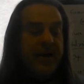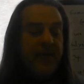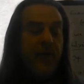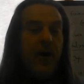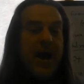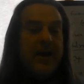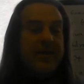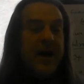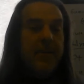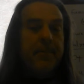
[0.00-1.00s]
For
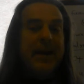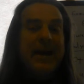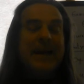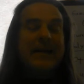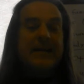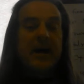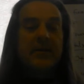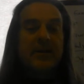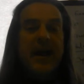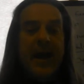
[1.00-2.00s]
enthalpy,
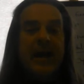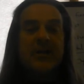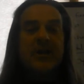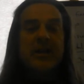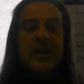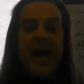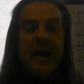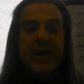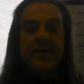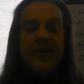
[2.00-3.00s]
delta H
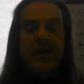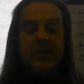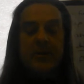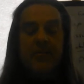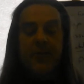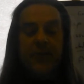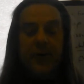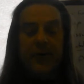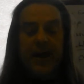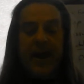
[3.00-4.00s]
negative is the
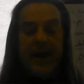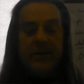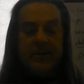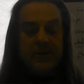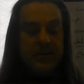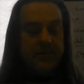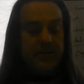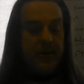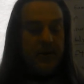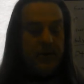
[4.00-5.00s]
preferred case.
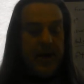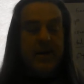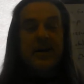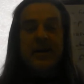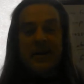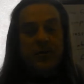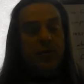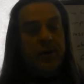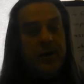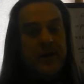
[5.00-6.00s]
That's all you need to